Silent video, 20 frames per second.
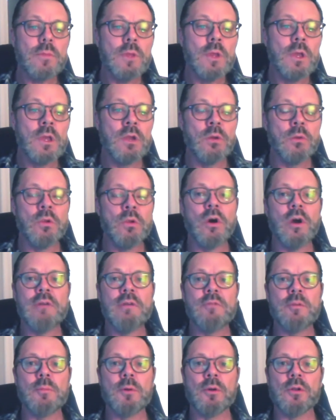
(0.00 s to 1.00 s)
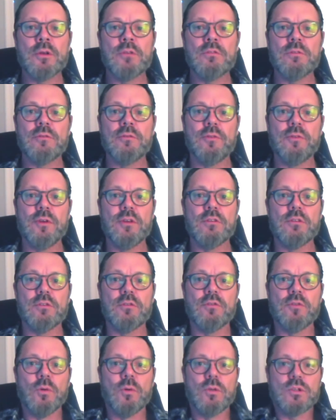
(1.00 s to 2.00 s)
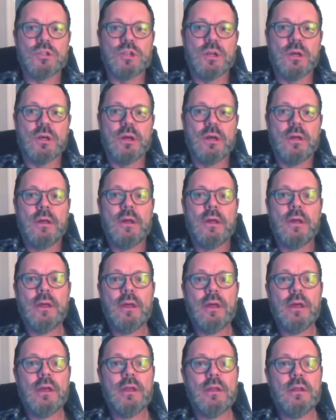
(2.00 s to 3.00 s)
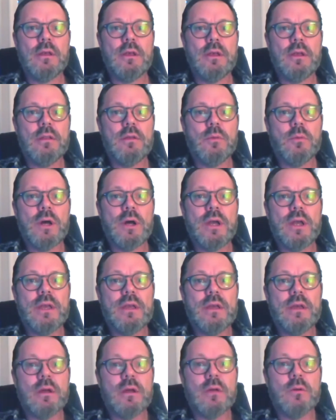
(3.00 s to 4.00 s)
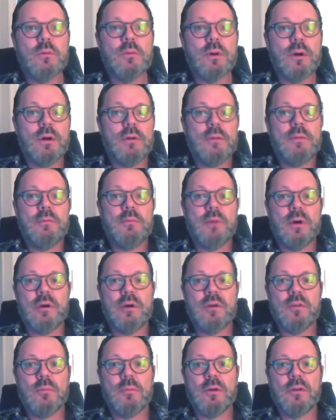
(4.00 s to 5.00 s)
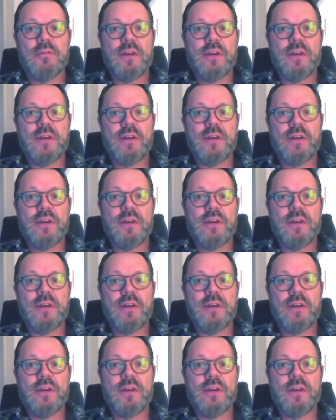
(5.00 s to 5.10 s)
You know, not everybody is as fortunate in the way, you know, I mean, I've got my